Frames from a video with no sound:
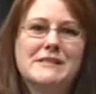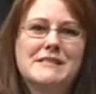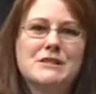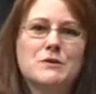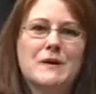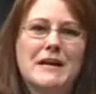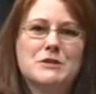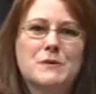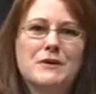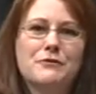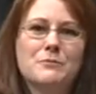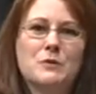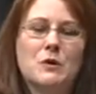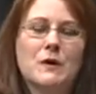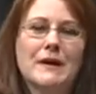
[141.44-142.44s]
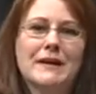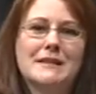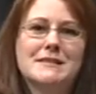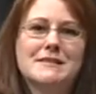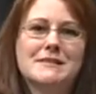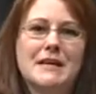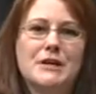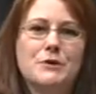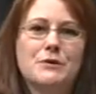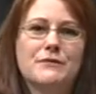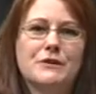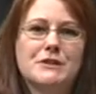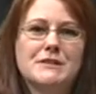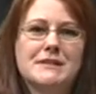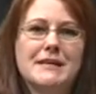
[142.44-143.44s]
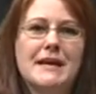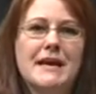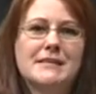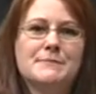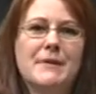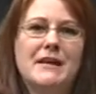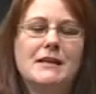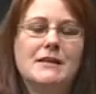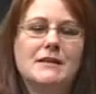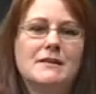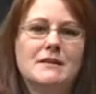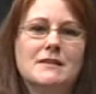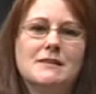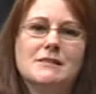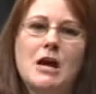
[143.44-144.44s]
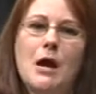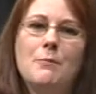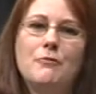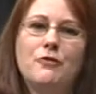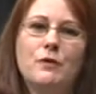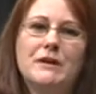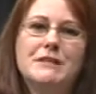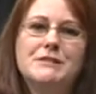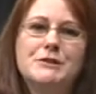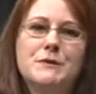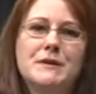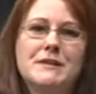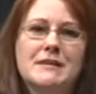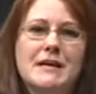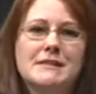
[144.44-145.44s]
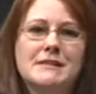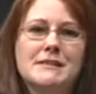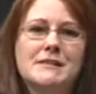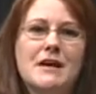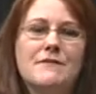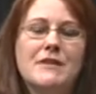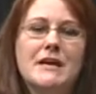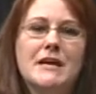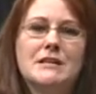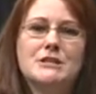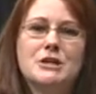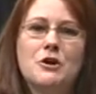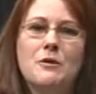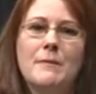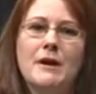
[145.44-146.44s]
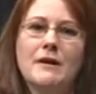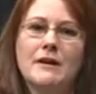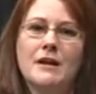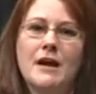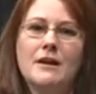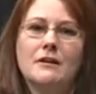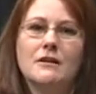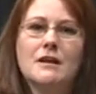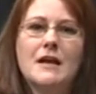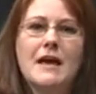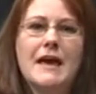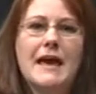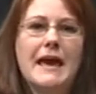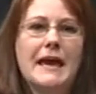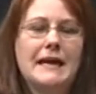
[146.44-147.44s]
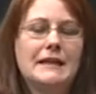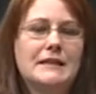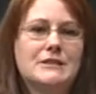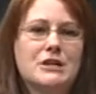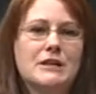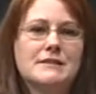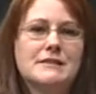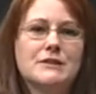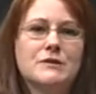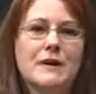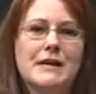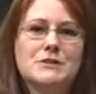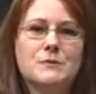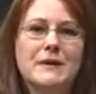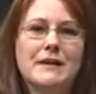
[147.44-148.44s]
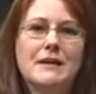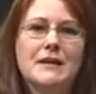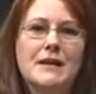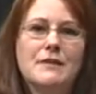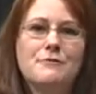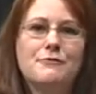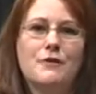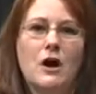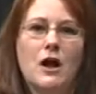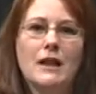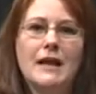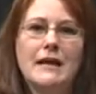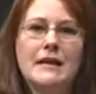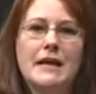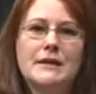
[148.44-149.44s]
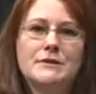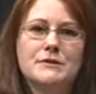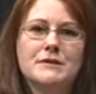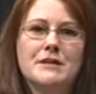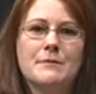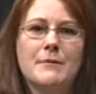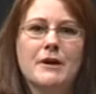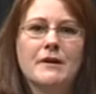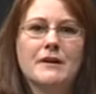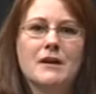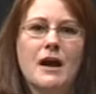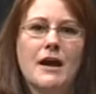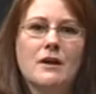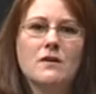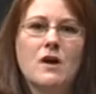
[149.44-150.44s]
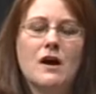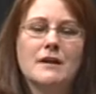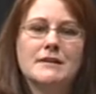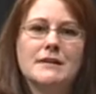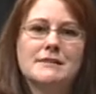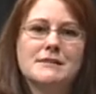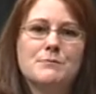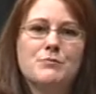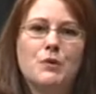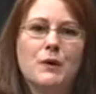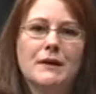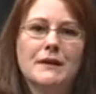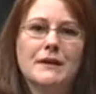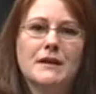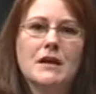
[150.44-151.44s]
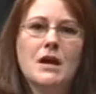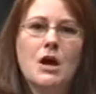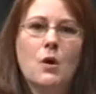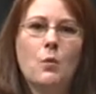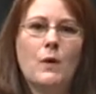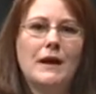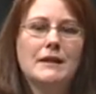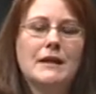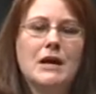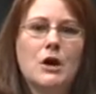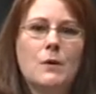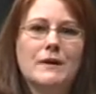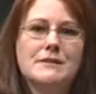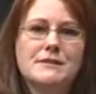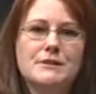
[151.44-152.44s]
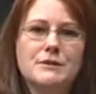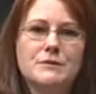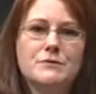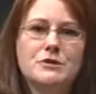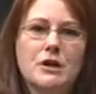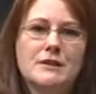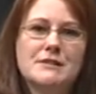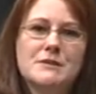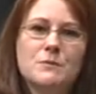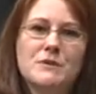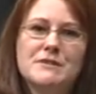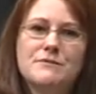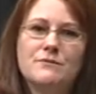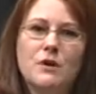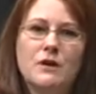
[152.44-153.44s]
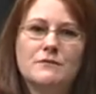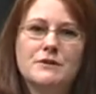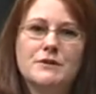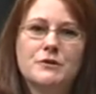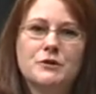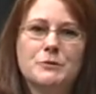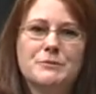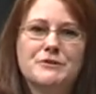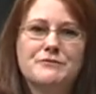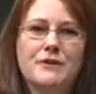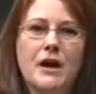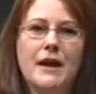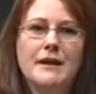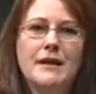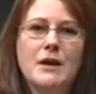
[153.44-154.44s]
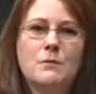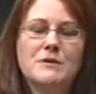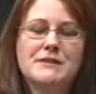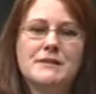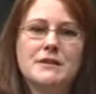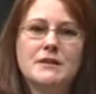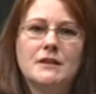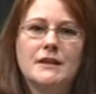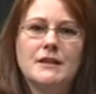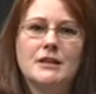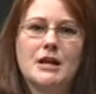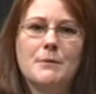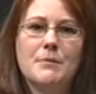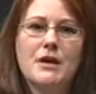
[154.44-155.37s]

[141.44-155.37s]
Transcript: graduate from Oregon State University has made it into the top 42 contestants of the hit show American Idol. Haley Johnson graduated in the fall and entered the American Idol contest in Portland. While at OSU, Johnson was involved in the group Divine and was in the Glee Club.